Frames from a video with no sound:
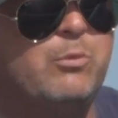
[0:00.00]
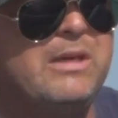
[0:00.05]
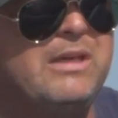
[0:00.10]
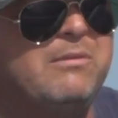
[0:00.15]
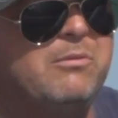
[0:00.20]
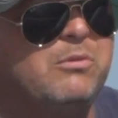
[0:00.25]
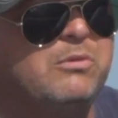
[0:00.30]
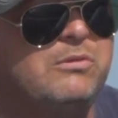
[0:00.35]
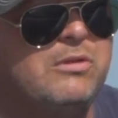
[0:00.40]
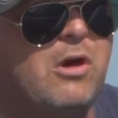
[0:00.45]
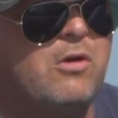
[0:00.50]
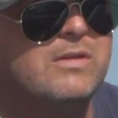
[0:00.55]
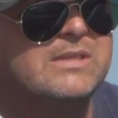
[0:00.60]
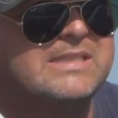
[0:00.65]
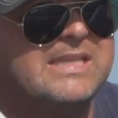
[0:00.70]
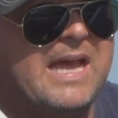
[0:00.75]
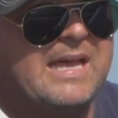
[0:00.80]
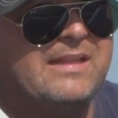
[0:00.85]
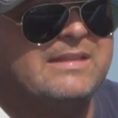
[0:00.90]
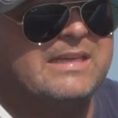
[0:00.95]
We noticed
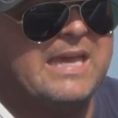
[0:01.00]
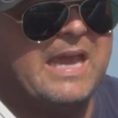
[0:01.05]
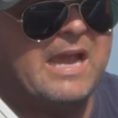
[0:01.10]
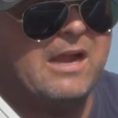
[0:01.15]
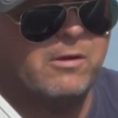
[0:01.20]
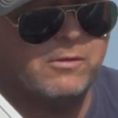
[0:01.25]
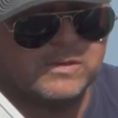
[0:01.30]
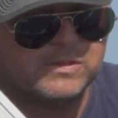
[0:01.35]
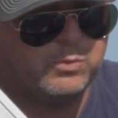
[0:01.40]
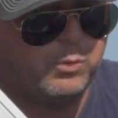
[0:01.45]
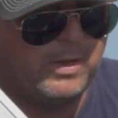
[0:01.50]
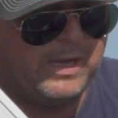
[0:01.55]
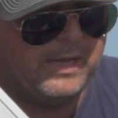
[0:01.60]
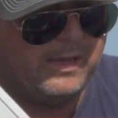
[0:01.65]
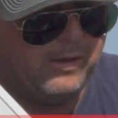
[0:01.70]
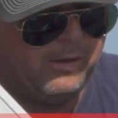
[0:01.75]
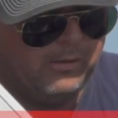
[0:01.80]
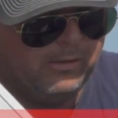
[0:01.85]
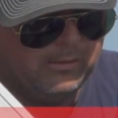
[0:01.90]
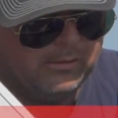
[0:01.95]
that in the air as
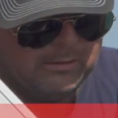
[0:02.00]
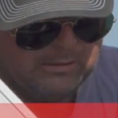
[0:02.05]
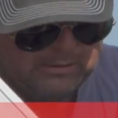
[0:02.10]
well.